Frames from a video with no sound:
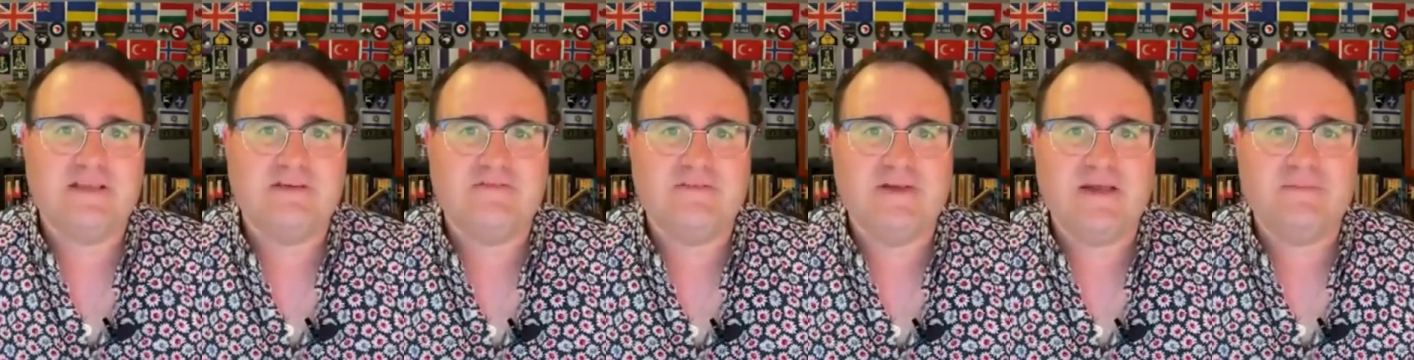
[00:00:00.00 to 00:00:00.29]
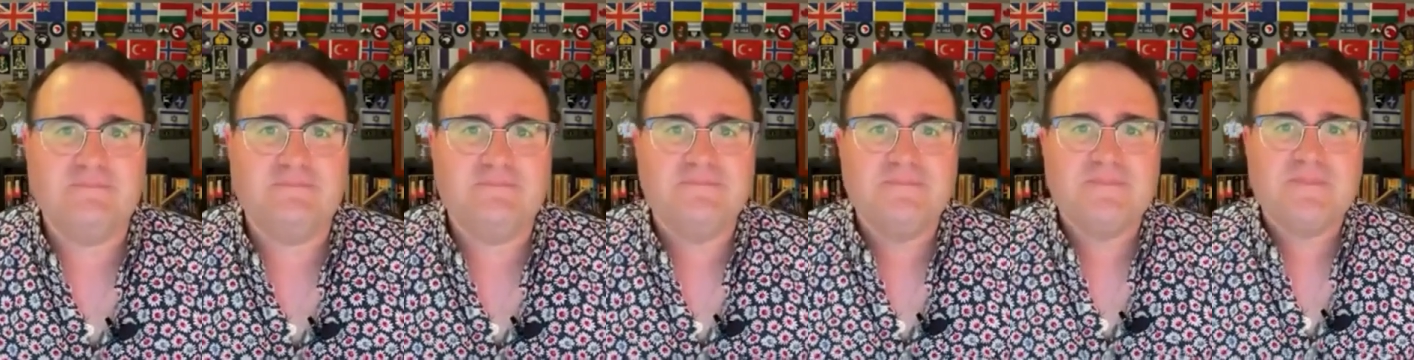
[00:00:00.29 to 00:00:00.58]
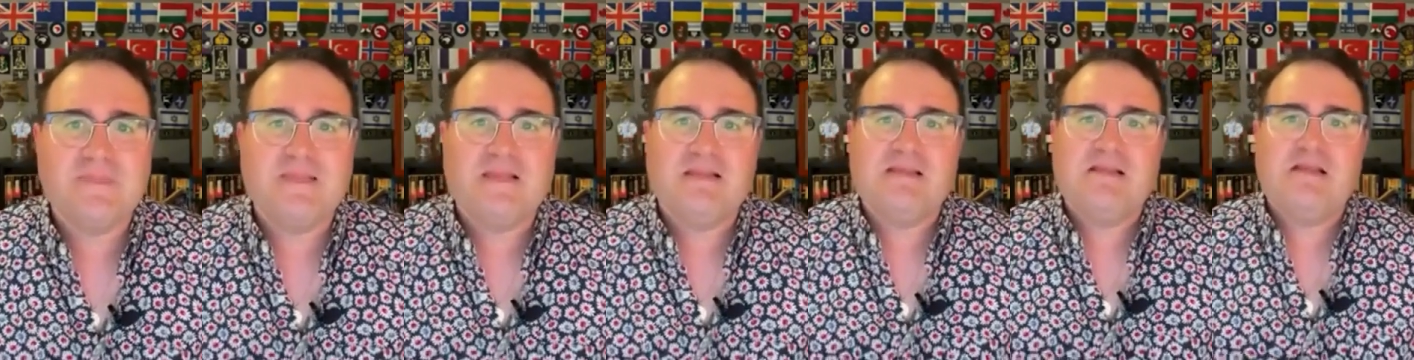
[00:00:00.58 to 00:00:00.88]
event.
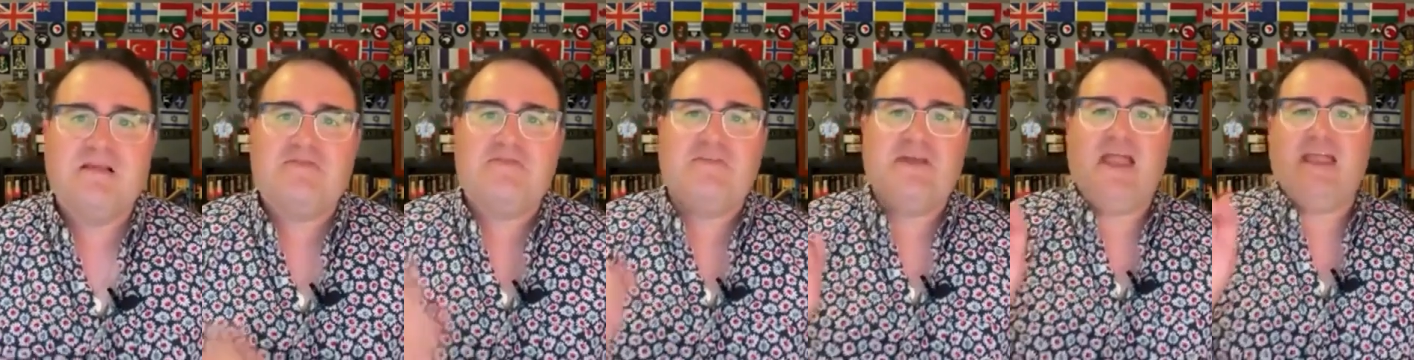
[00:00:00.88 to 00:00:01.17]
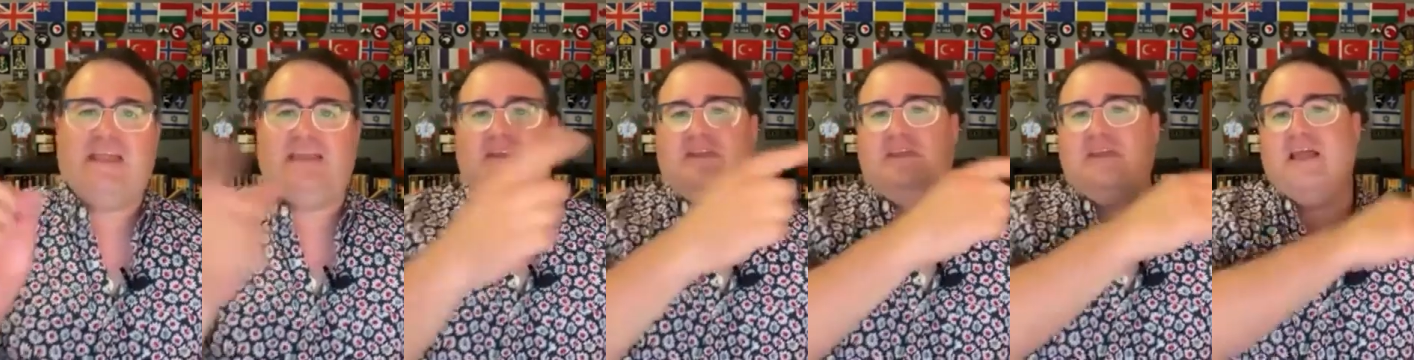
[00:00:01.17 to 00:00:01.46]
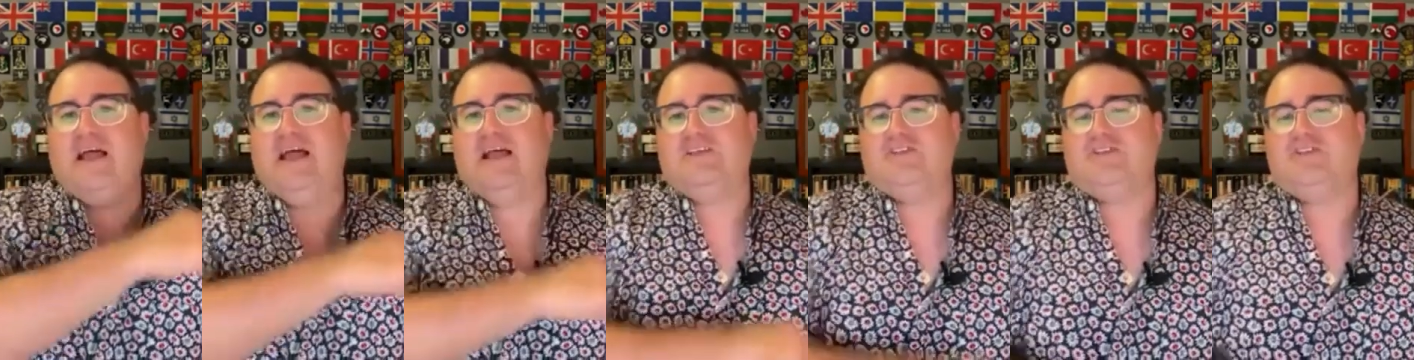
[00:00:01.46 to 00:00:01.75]
Thank you
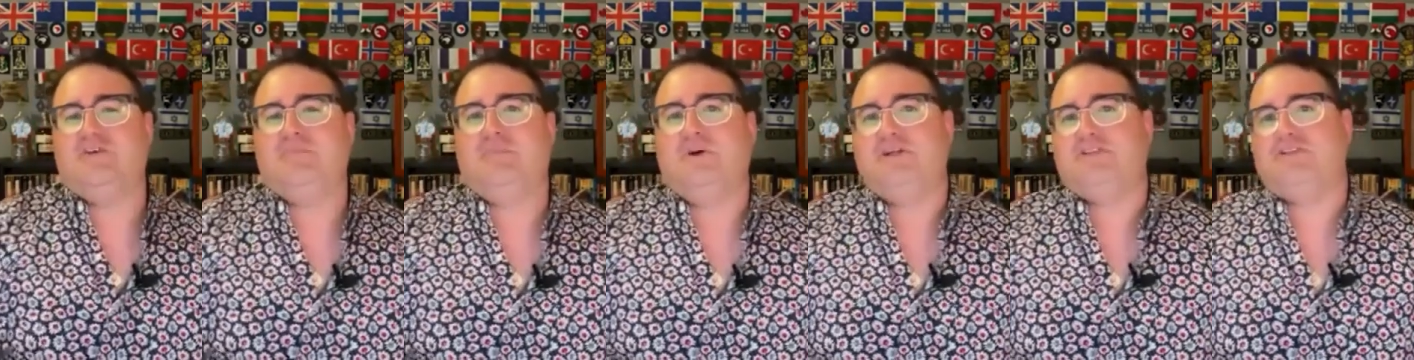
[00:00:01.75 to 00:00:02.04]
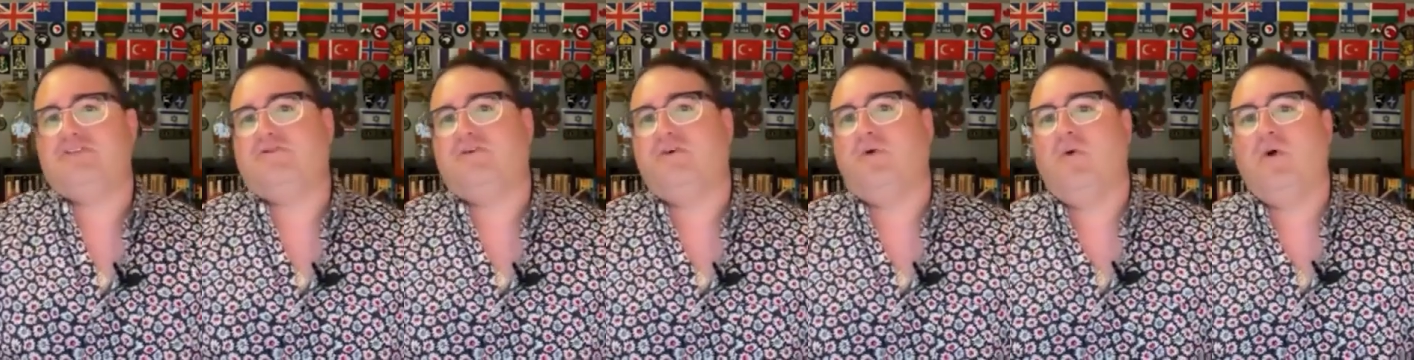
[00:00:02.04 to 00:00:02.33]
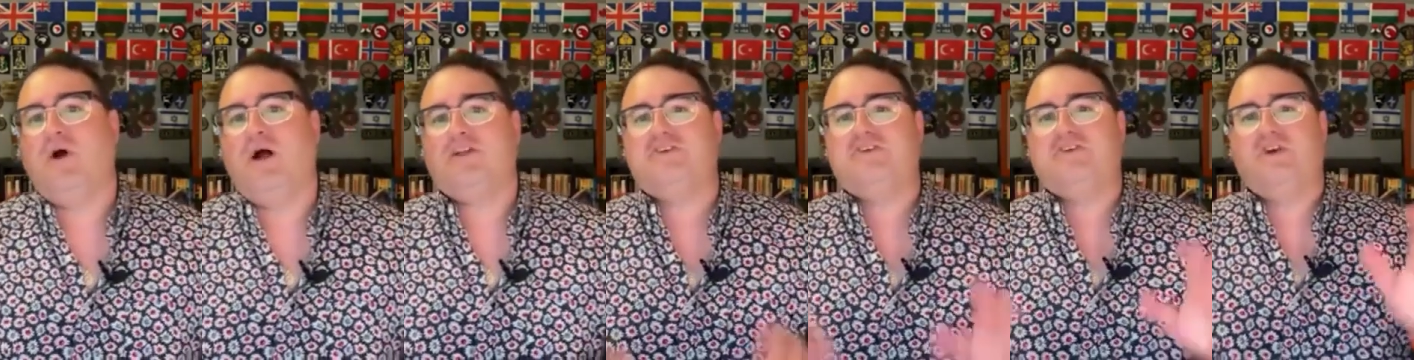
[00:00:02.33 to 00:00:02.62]
guys so much for
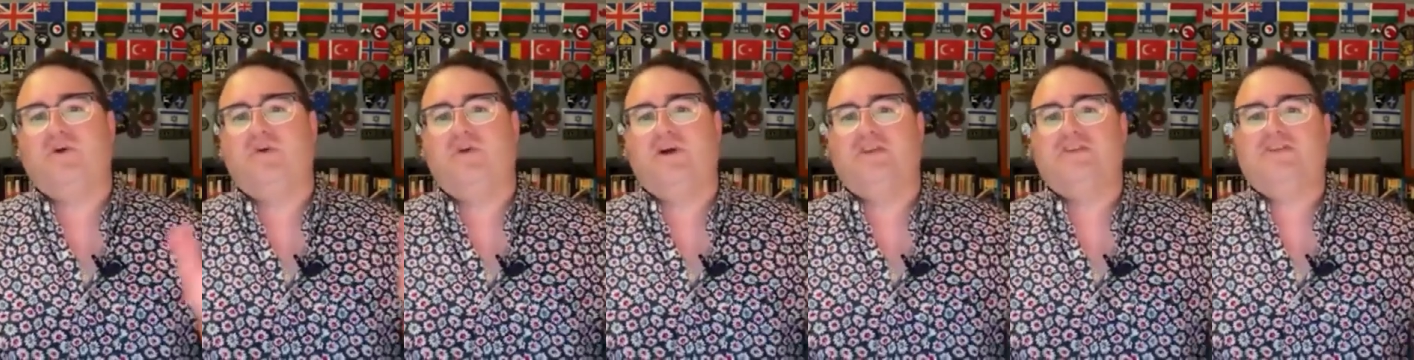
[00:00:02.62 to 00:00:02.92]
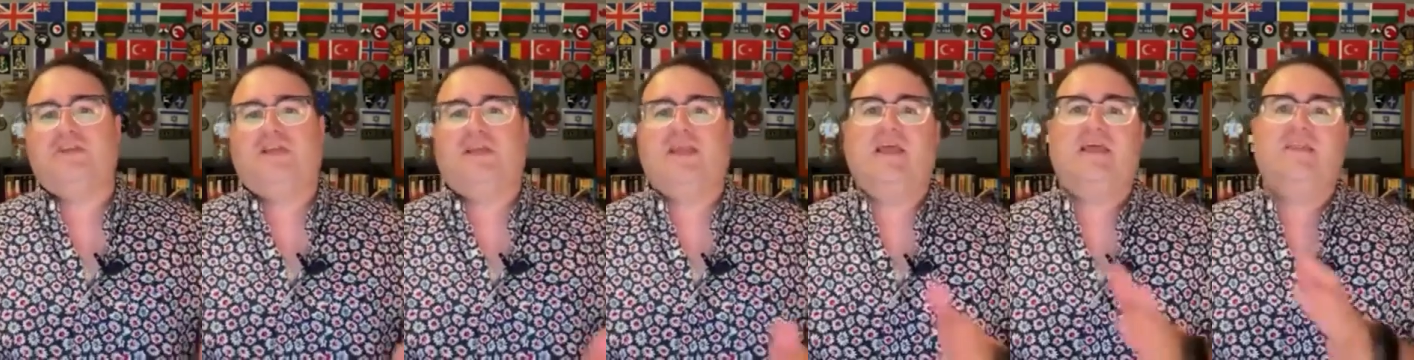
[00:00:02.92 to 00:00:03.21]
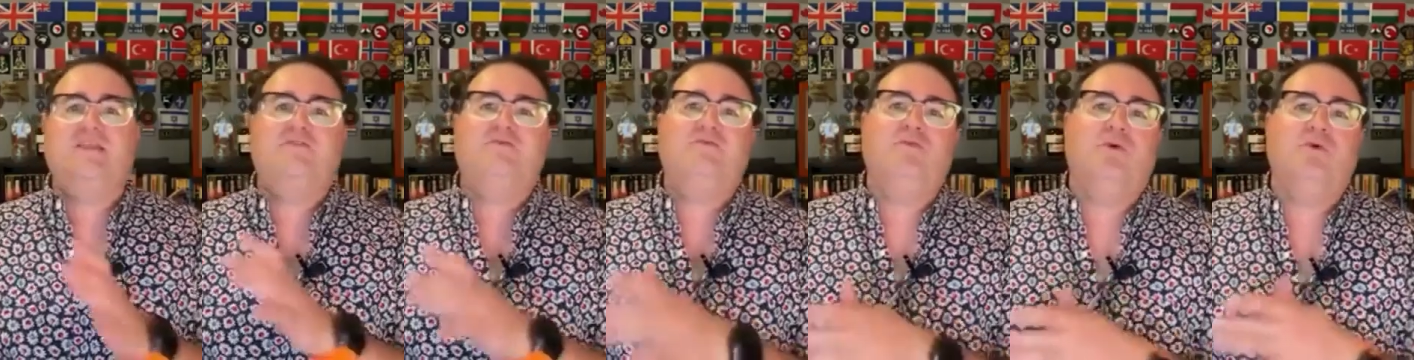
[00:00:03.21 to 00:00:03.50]
watching. Once
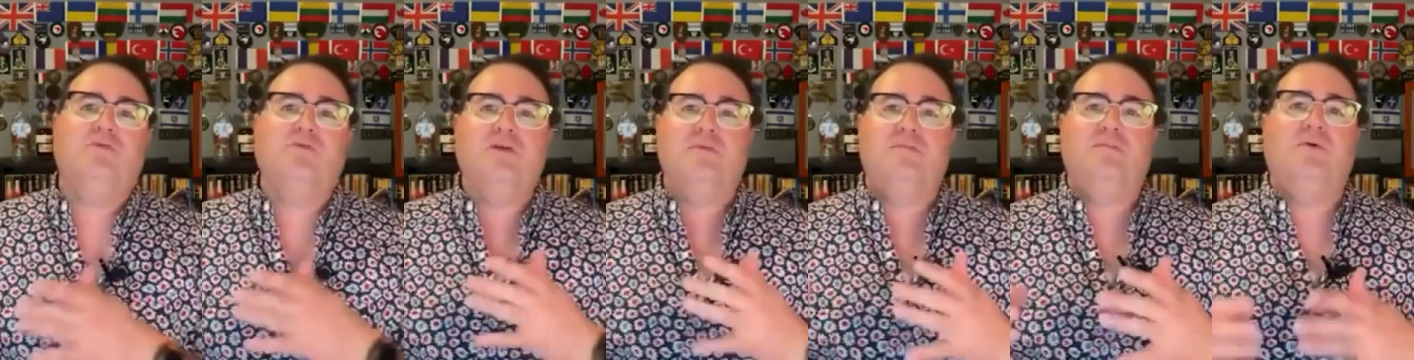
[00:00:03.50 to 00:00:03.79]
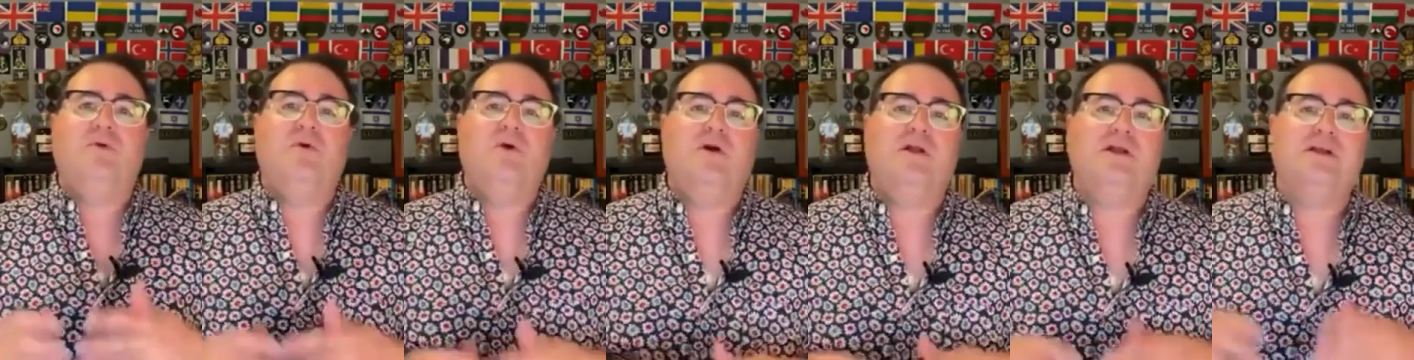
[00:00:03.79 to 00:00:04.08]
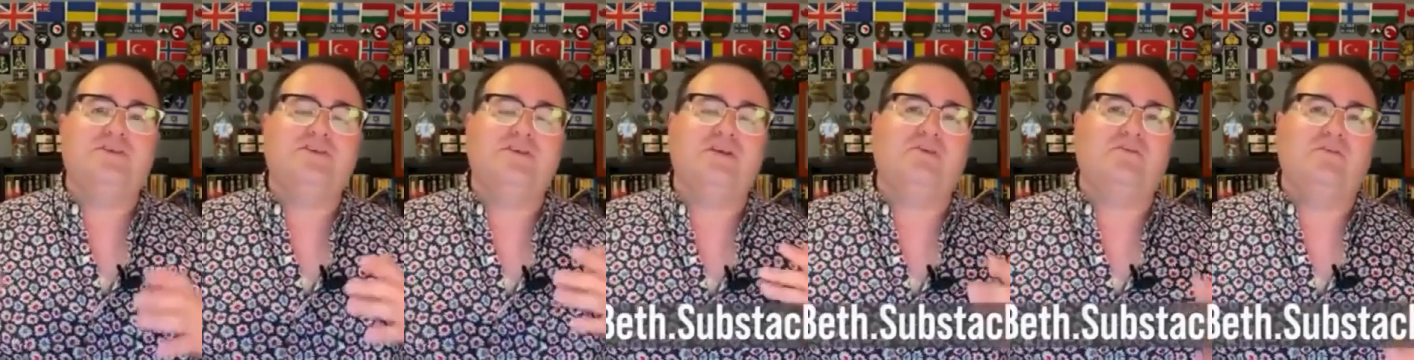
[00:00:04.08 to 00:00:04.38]
again, the full report is at